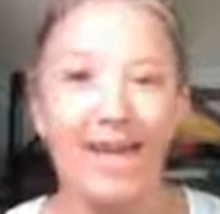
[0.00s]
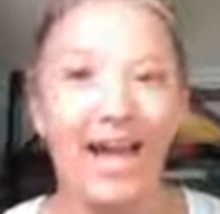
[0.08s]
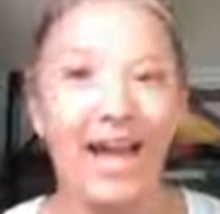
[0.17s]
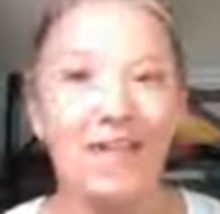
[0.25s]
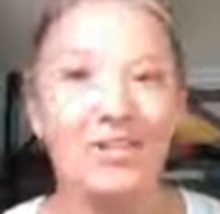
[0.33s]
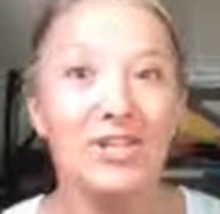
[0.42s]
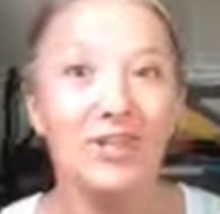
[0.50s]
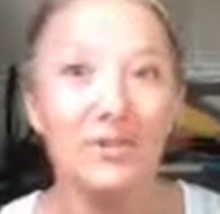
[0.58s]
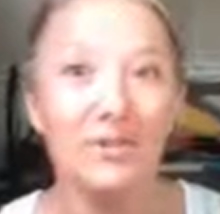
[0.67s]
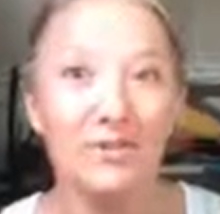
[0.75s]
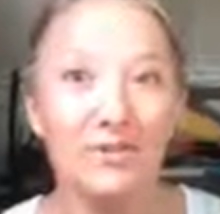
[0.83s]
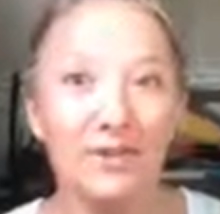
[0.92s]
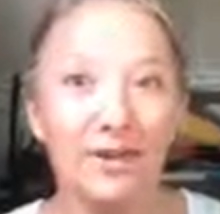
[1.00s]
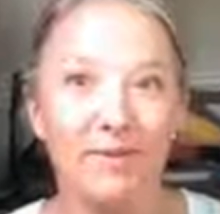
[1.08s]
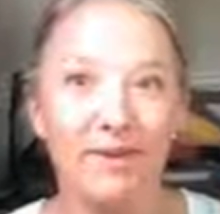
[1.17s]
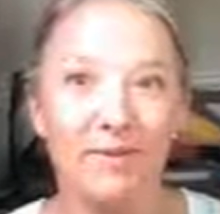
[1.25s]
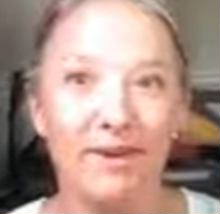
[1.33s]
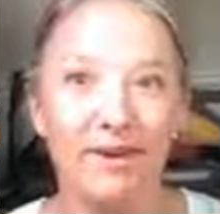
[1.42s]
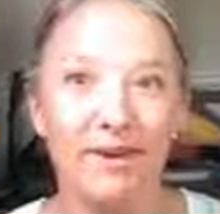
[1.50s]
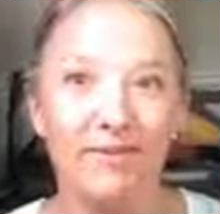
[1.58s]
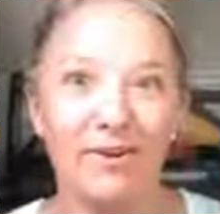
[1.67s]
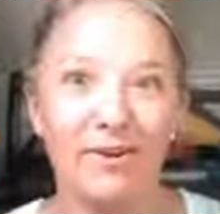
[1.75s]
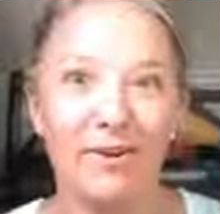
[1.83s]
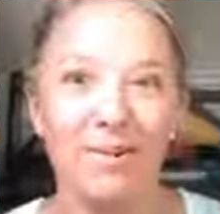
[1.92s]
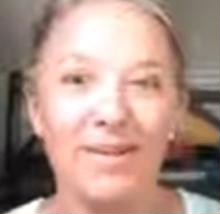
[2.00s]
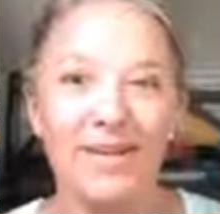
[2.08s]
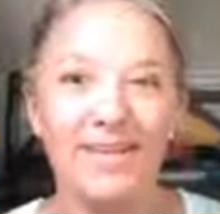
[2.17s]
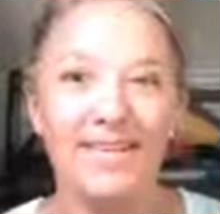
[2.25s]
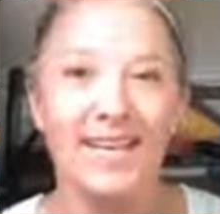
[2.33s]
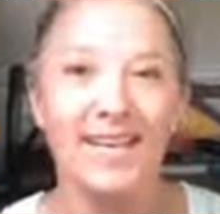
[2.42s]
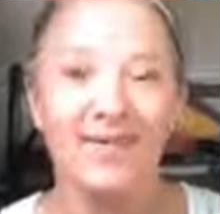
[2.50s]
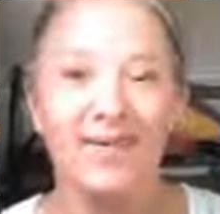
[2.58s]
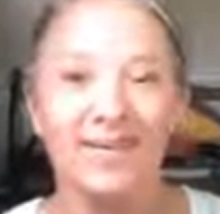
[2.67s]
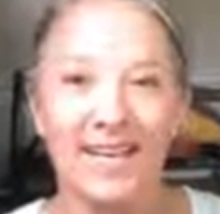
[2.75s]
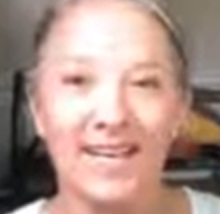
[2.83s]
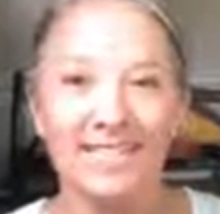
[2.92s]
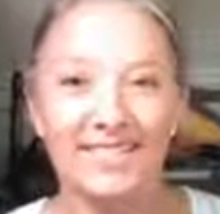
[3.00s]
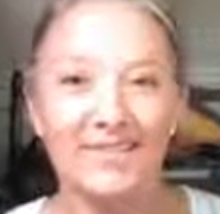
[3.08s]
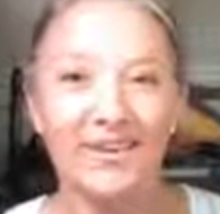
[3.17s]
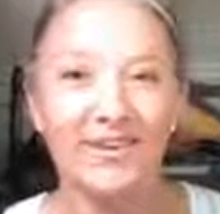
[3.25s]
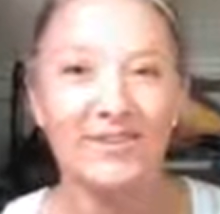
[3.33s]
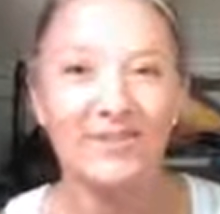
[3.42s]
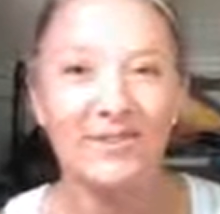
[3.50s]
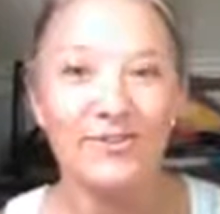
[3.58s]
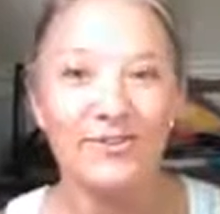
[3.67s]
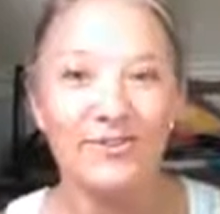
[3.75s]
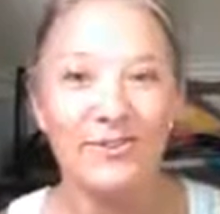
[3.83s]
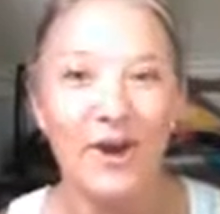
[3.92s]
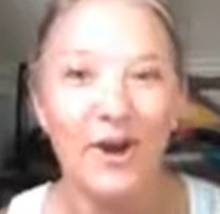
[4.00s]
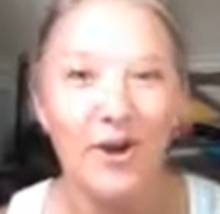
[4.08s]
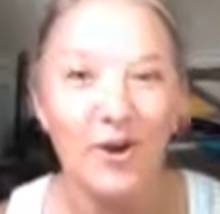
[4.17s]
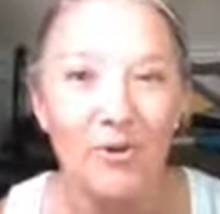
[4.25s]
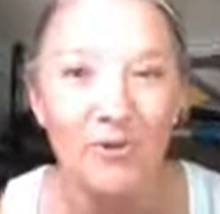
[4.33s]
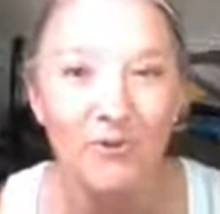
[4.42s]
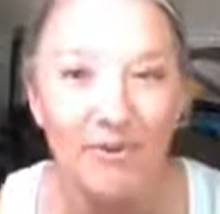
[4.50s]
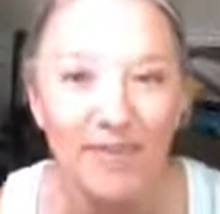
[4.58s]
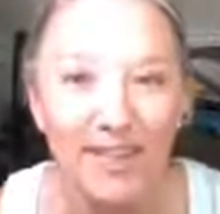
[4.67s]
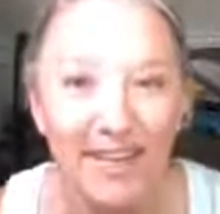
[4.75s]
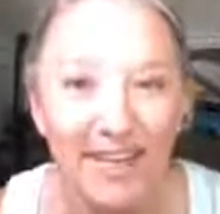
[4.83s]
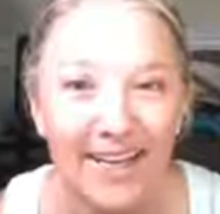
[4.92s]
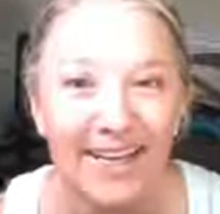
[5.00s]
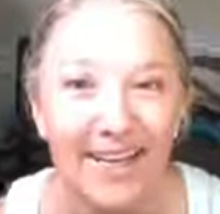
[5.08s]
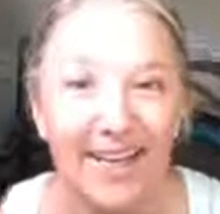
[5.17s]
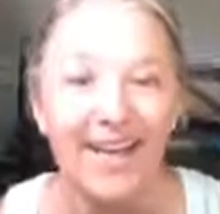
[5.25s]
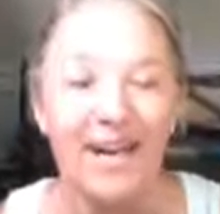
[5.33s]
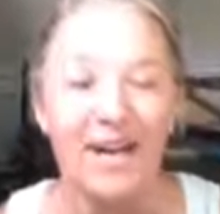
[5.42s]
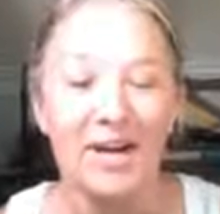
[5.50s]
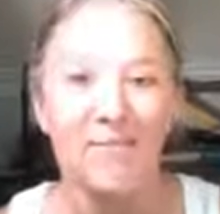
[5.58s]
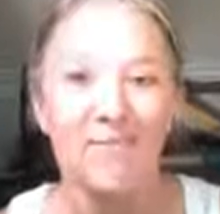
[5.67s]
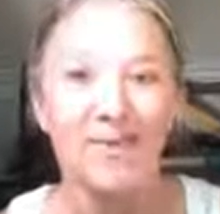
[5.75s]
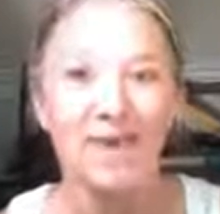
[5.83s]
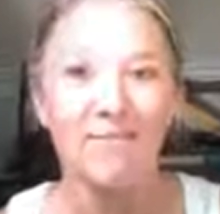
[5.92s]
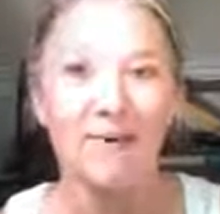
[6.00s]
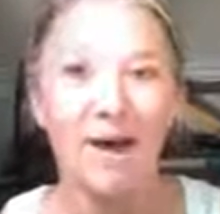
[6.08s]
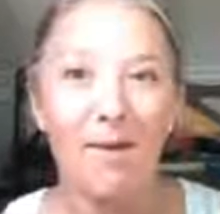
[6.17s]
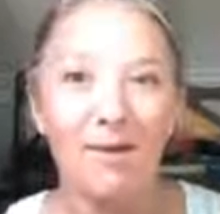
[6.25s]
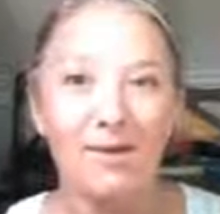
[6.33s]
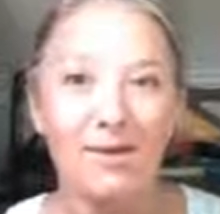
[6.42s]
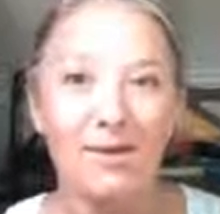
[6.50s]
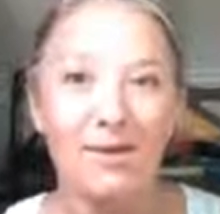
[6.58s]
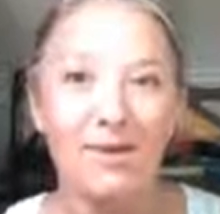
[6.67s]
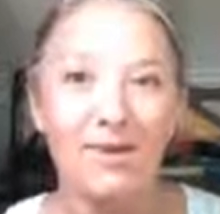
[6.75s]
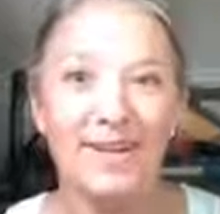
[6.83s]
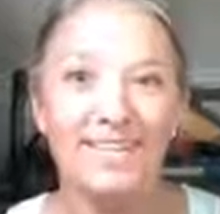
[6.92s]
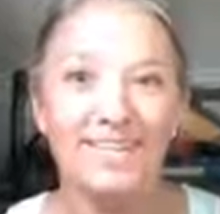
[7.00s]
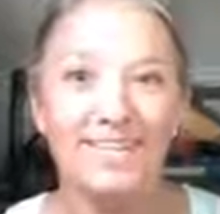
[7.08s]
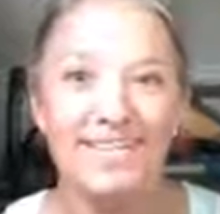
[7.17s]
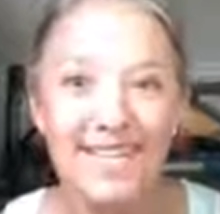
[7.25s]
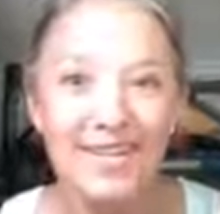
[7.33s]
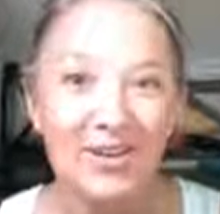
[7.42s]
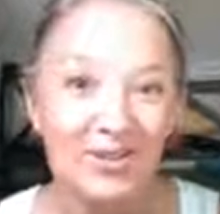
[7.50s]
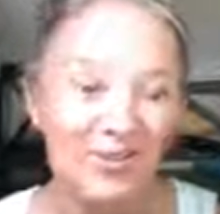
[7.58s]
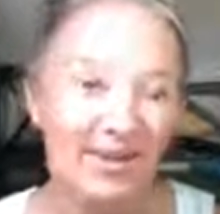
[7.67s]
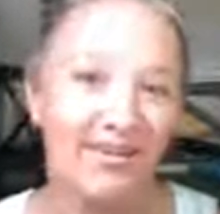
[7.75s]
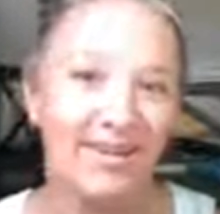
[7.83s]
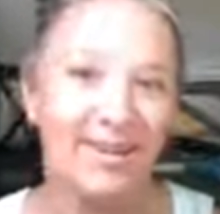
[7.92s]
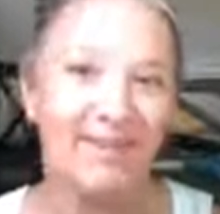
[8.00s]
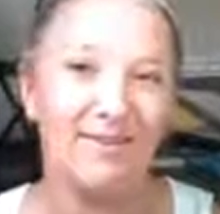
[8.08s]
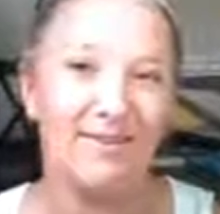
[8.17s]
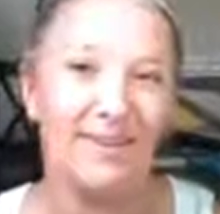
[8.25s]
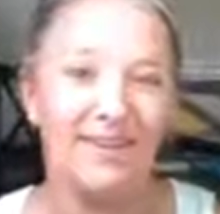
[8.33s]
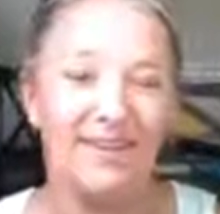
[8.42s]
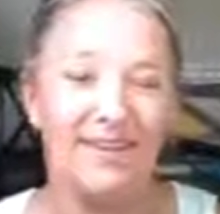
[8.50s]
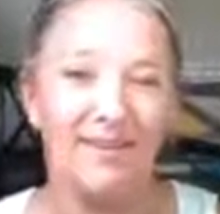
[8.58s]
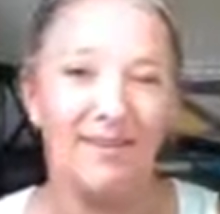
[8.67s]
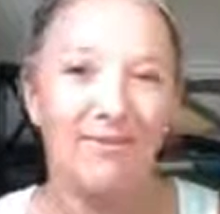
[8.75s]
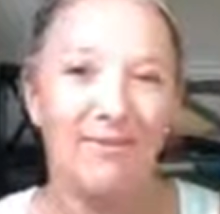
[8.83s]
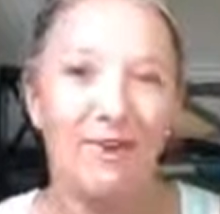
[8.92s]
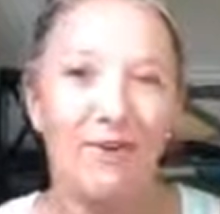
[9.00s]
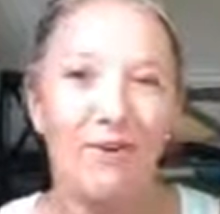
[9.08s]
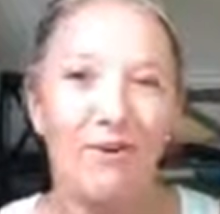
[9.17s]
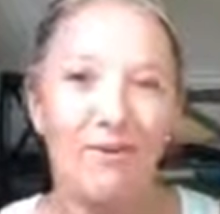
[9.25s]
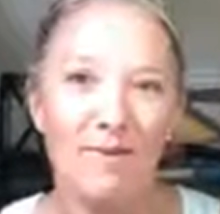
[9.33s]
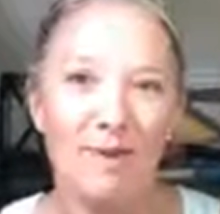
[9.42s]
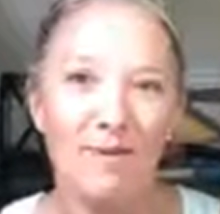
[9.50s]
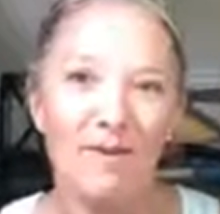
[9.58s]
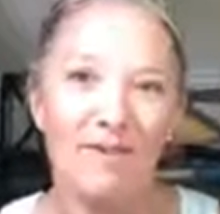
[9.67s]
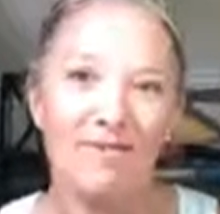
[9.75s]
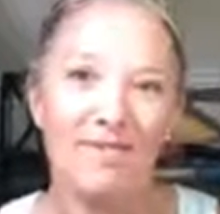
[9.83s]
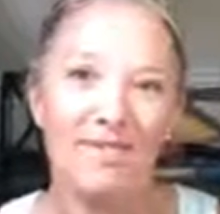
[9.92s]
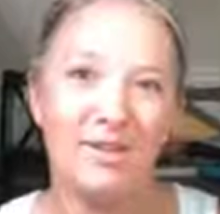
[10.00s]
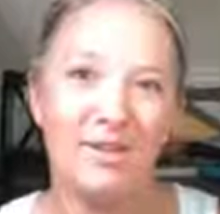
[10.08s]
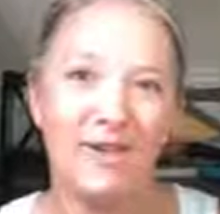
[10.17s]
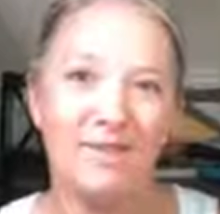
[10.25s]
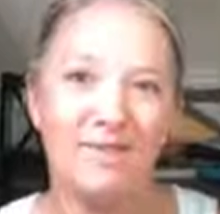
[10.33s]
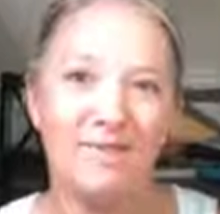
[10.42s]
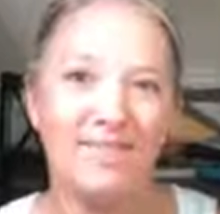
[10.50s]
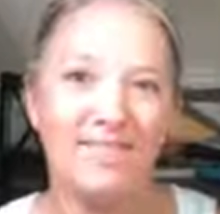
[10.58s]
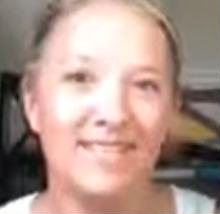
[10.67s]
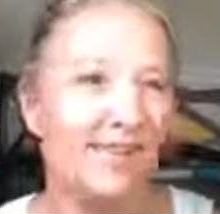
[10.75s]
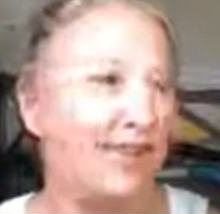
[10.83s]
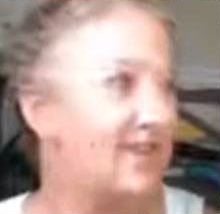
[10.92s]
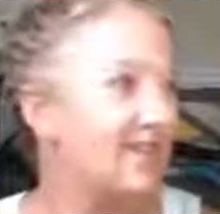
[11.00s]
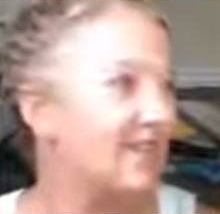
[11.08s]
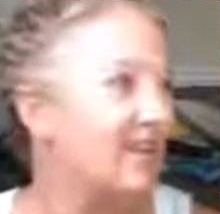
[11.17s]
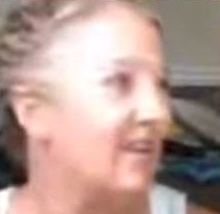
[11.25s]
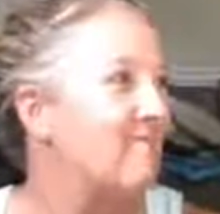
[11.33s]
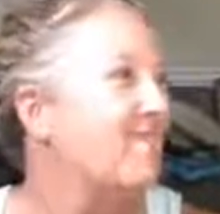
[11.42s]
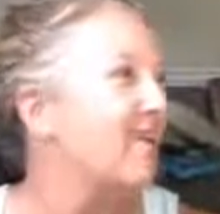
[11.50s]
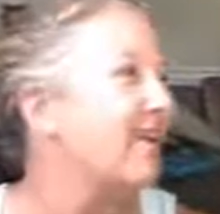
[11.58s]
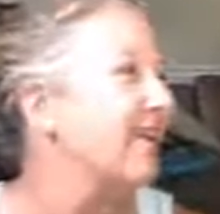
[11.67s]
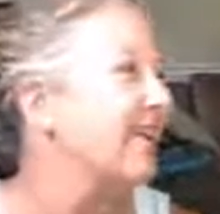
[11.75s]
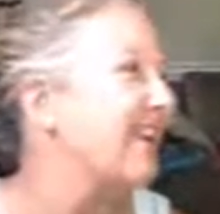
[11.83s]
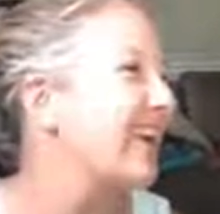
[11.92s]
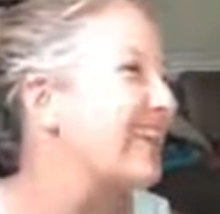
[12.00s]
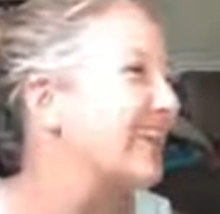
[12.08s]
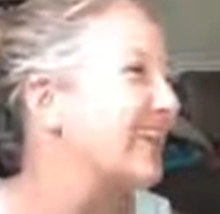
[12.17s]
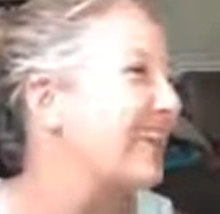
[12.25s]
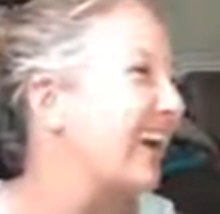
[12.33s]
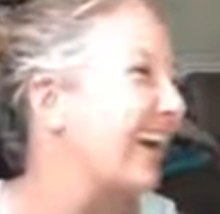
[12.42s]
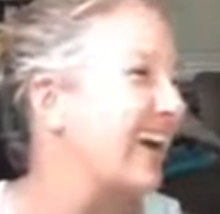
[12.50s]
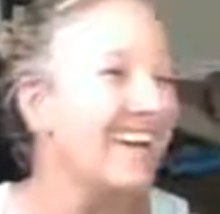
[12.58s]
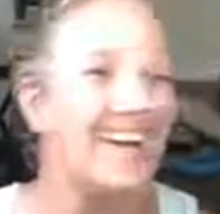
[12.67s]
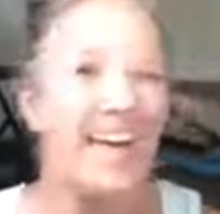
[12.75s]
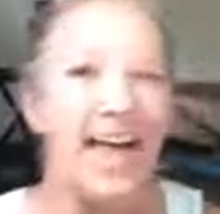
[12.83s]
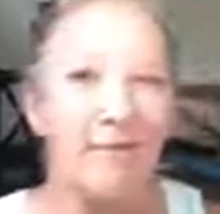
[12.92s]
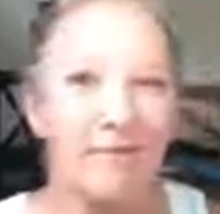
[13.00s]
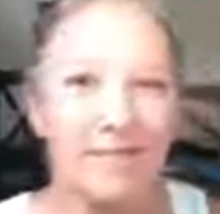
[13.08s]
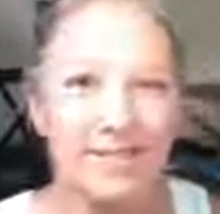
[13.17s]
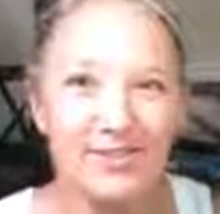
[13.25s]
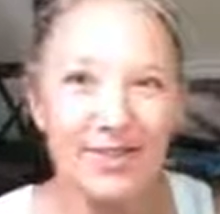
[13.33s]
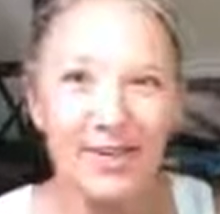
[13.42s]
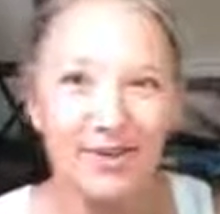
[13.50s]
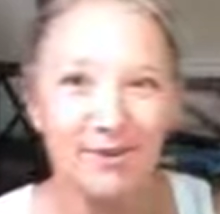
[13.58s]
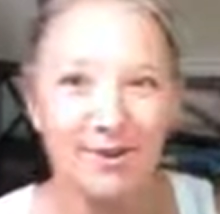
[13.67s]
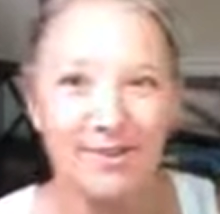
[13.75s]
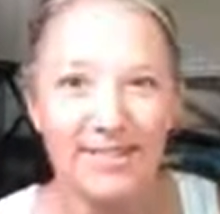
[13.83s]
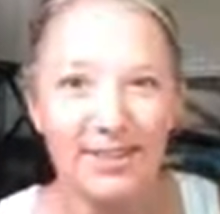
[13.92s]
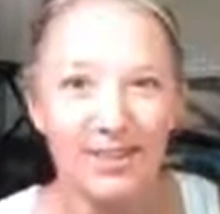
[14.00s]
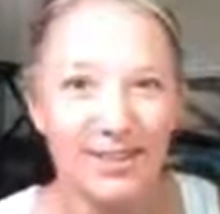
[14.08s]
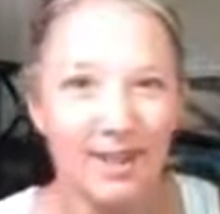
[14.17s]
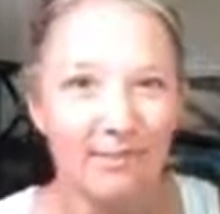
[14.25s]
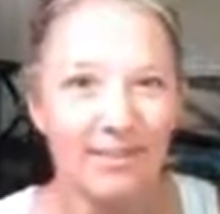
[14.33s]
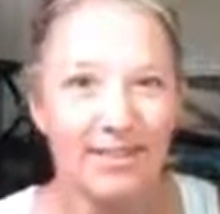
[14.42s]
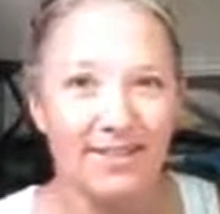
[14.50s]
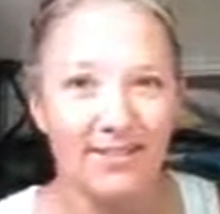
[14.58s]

we're going to be in the Bay Area for a couple weeks when Dad has to have heart surgery, so hopefully we can pop on up to Sonoma and see you, and we can all come up and visit you guys. So I miss seeing you guys. Martin and Rusty, yeah. Emerson's right here, Martin. Look at how big